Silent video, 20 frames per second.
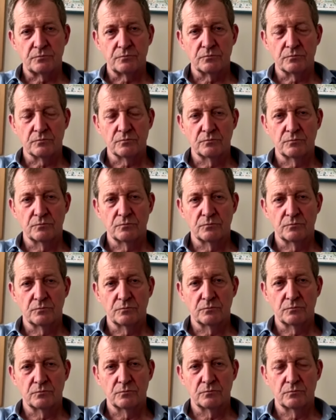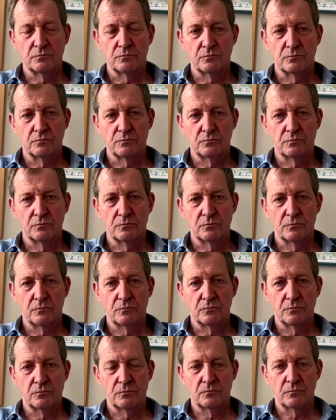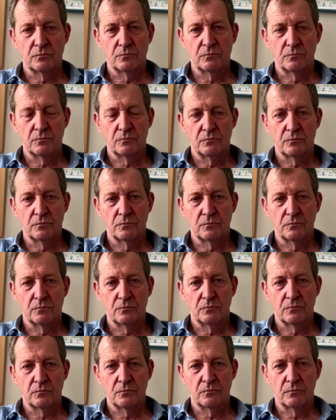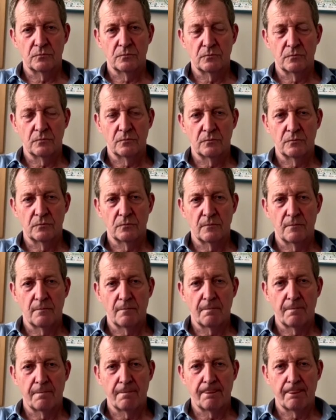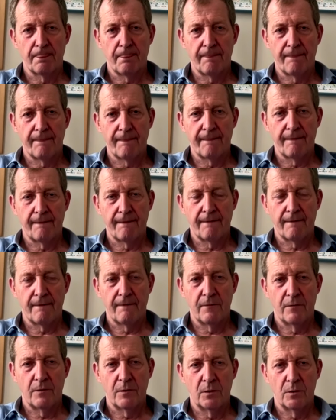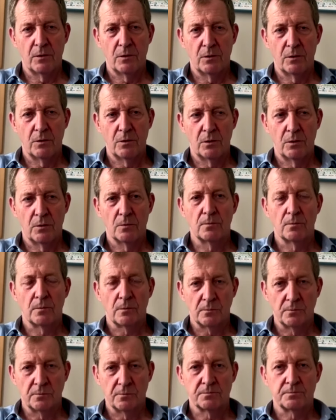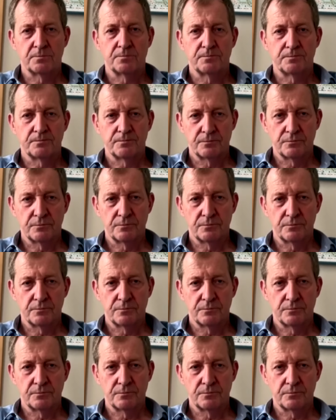This person isn't speaking.